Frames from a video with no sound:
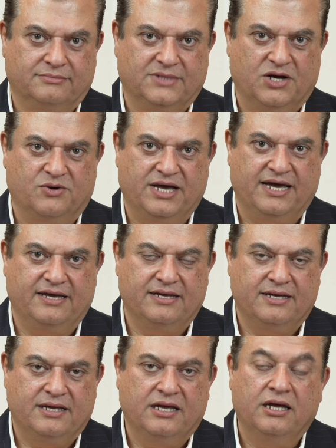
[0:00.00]
Okay?
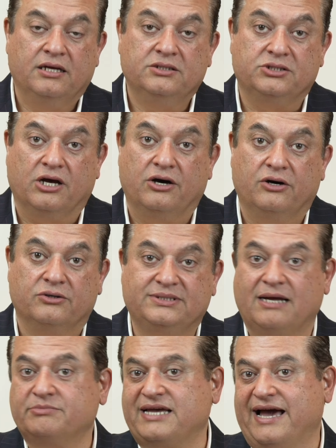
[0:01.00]
So
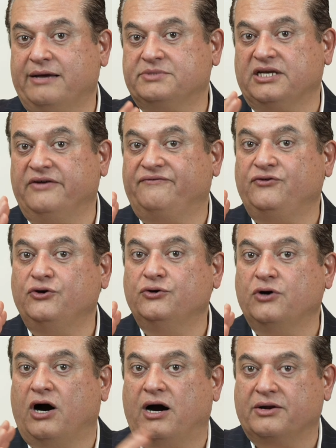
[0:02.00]
sometimes if
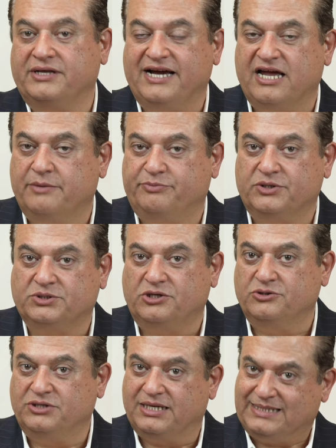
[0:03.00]
you are the kind of person
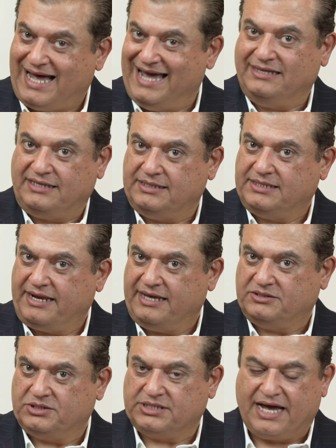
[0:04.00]
who does high intensity
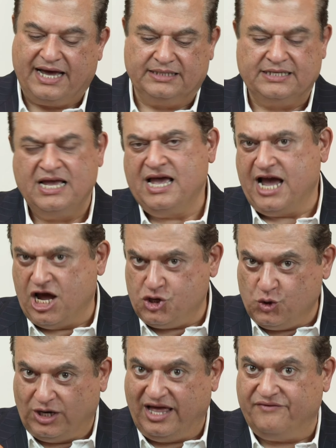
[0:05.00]
exercise and
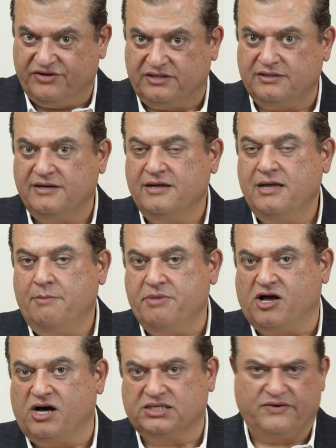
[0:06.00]
you love it,
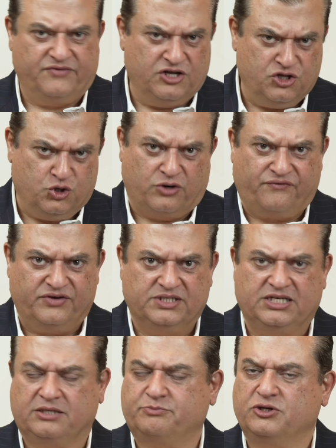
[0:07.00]
because of the
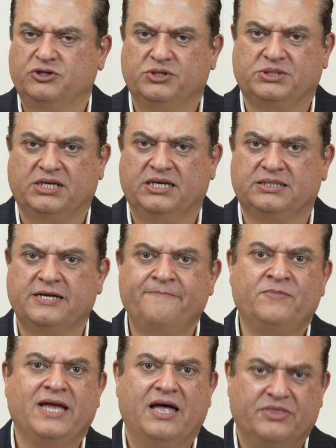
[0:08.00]
endorphins it produces
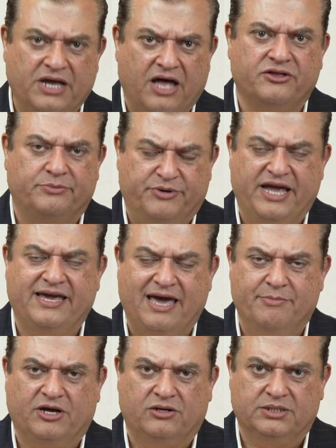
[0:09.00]
and the other brain
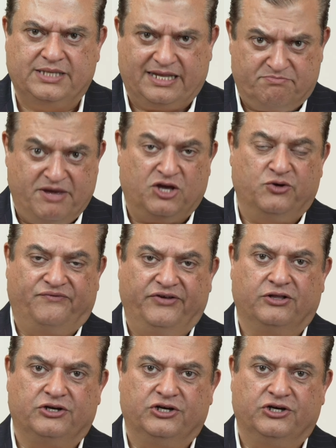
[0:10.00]
chemicals that make you feel